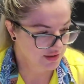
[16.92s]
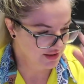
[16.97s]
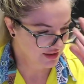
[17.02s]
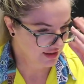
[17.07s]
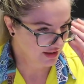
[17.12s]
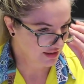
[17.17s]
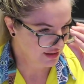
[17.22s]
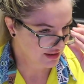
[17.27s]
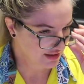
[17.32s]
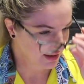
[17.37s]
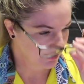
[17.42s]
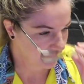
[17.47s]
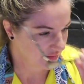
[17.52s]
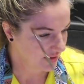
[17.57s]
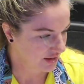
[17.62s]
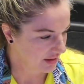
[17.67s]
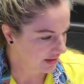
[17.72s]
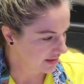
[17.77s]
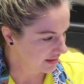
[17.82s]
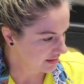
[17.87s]
to that,
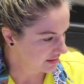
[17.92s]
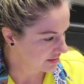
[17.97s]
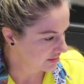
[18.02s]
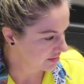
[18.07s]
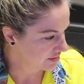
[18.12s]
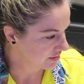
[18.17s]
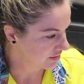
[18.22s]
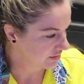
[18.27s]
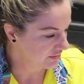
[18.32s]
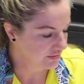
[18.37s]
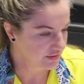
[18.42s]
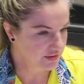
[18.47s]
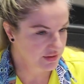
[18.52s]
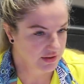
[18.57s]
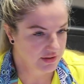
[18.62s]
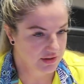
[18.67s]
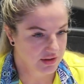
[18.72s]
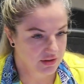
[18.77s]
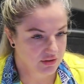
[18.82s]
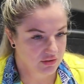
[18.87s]
I've been in the
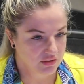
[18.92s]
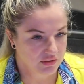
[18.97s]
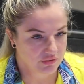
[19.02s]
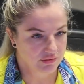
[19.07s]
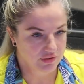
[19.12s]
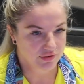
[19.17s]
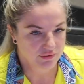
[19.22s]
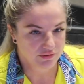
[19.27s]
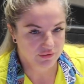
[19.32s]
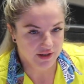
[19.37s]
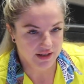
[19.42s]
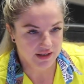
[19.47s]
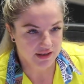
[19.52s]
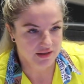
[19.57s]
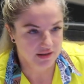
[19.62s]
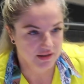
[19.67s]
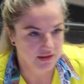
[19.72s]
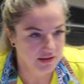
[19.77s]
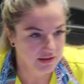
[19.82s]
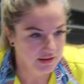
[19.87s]

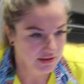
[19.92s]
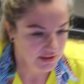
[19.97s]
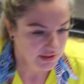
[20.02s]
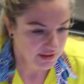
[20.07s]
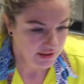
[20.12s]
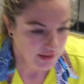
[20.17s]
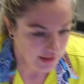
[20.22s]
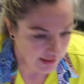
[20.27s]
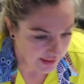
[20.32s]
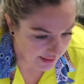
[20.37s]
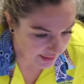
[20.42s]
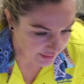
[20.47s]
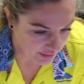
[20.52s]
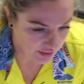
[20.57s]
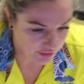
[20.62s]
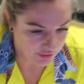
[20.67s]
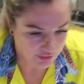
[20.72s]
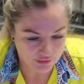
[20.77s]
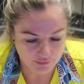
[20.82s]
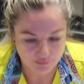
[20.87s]
administration,
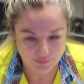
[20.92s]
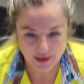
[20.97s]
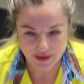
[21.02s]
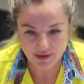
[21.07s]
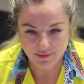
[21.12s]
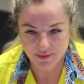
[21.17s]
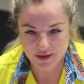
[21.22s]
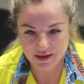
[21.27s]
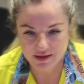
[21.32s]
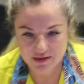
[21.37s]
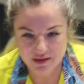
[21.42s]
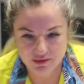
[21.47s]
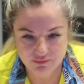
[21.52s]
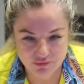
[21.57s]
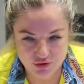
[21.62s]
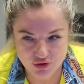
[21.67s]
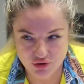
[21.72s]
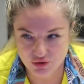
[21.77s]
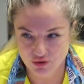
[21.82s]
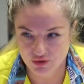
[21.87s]
analytics type
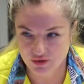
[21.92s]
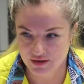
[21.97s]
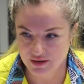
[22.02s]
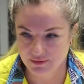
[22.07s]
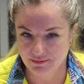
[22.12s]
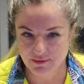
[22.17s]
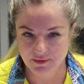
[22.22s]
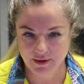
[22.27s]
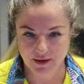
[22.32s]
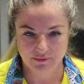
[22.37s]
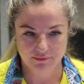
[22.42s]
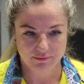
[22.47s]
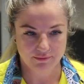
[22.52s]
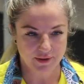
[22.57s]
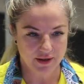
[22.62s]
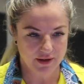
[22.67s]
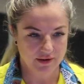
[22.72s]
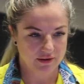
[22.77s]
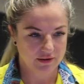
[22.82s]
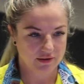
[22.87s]
roles for
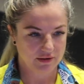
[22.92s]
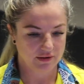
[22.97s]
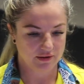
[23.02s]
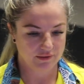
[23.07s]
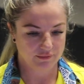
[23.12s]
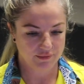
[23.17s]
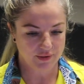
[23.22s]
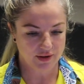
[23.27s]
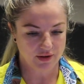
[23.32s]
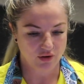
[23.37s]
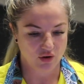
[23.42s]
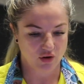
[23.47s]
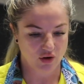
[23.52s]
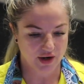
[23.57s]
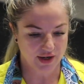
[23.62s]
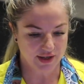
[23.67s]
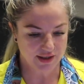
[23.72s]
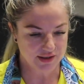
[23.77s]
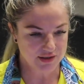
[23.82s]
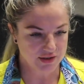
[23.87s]
the last
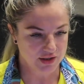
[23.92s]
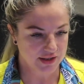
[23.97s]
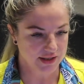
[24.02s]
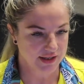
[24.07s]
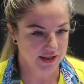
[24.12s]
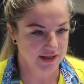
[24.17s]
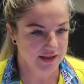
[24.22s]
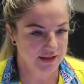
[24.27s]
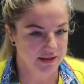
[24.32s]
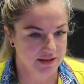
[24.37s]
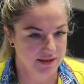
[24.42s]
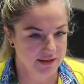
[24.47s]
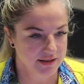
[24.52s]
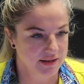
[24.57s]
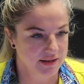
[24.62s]
30 odd years.